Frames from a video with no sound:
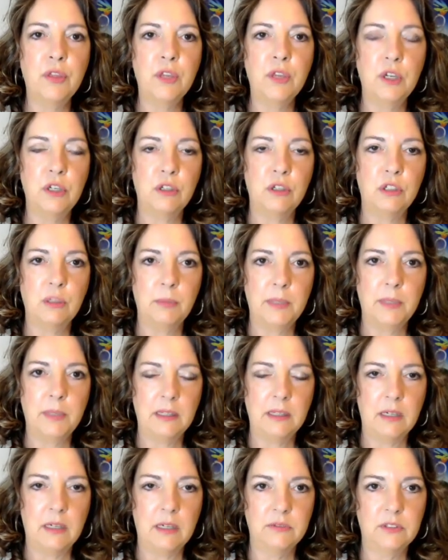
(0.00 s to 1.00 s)
that you could be
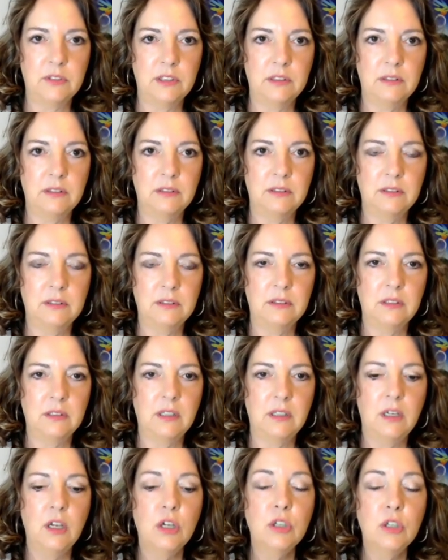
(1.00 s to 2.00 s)
loved.
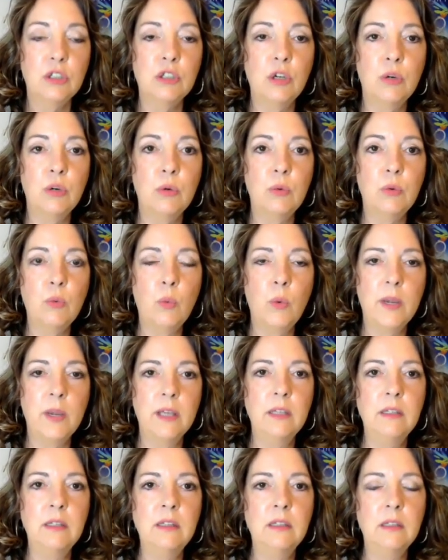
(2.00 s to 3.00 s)
So
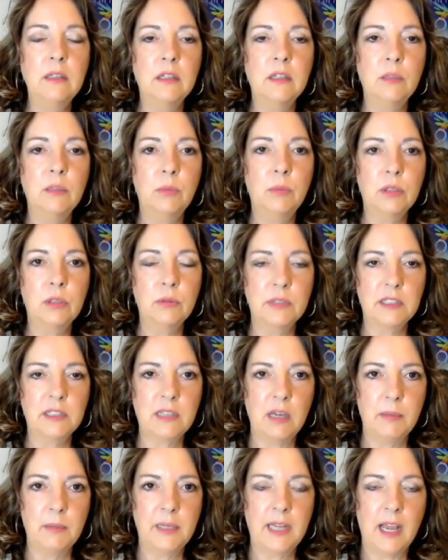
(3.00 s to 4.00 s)
when the book was
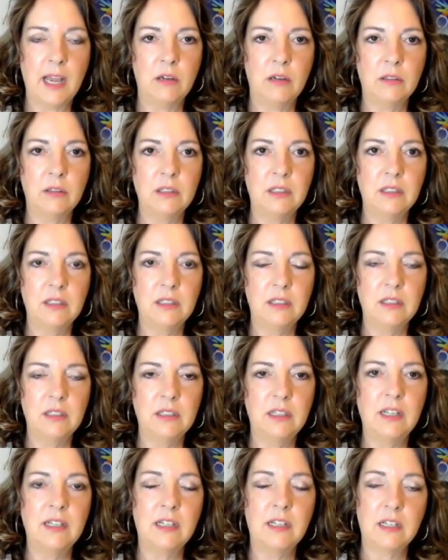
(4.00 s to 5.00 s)
coming out,
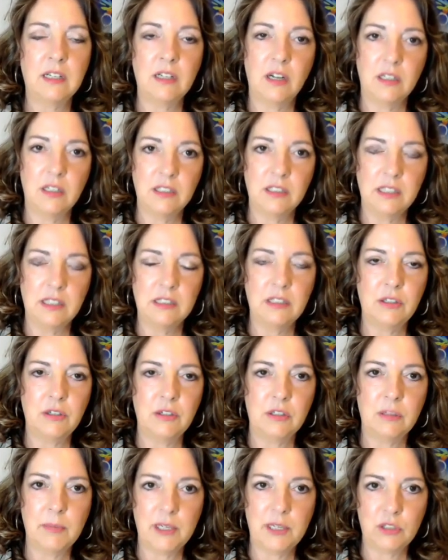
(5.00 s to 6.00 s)
and I contacted
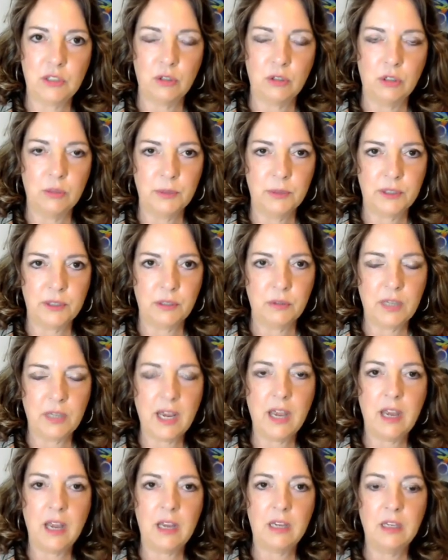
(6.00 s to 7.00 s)
her to make sure it was
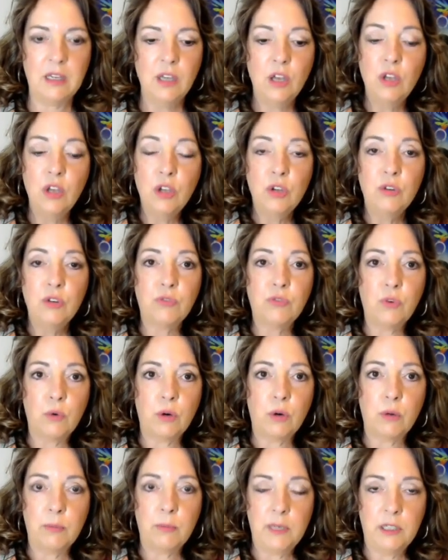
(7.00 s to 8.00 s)
okay
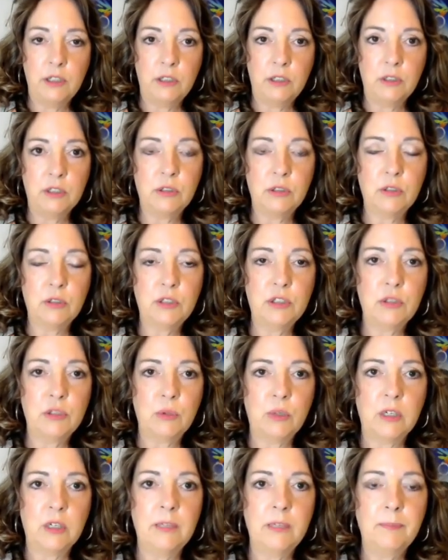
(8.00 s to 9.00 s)
for me to use her
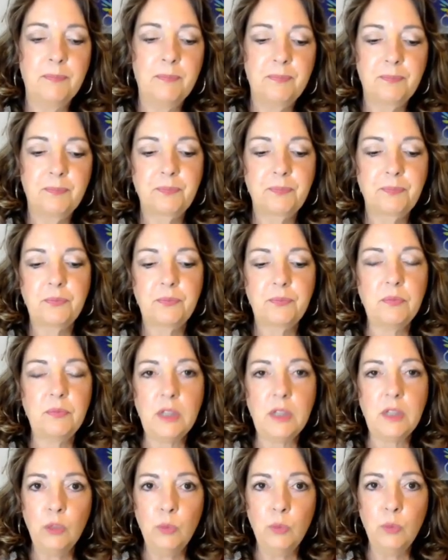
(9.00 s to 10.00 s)
story,
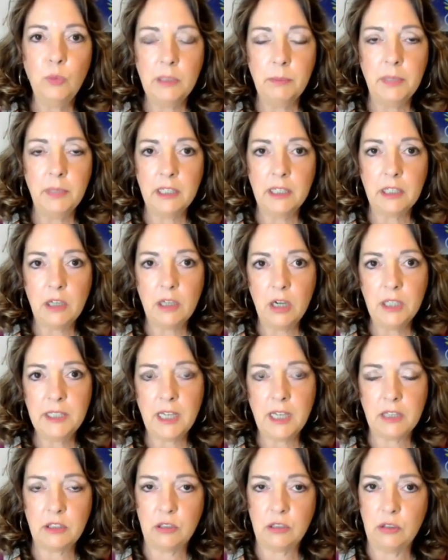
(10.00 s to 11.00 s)
we had been in
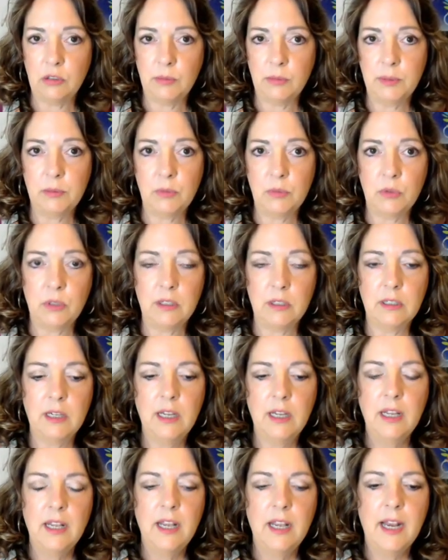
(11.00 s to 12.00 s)
contact a little bit more.
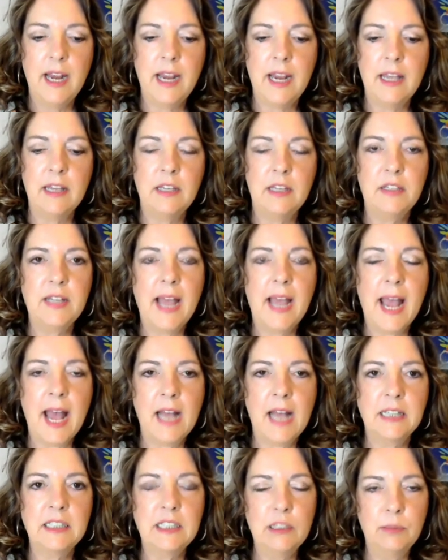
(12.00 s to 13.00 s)
And
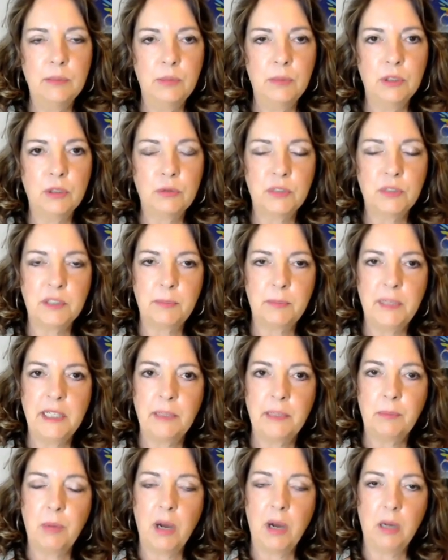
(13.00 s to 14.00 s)
as the book was
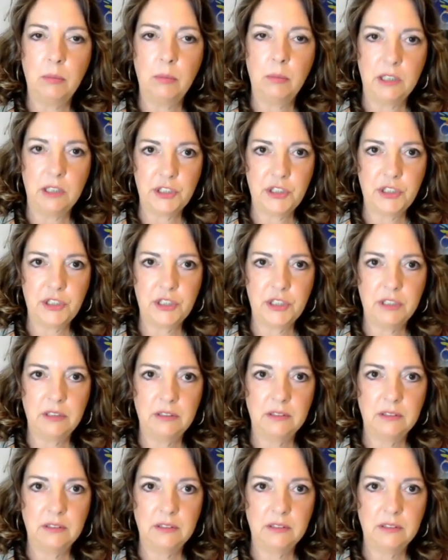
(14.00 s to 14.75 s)
being published,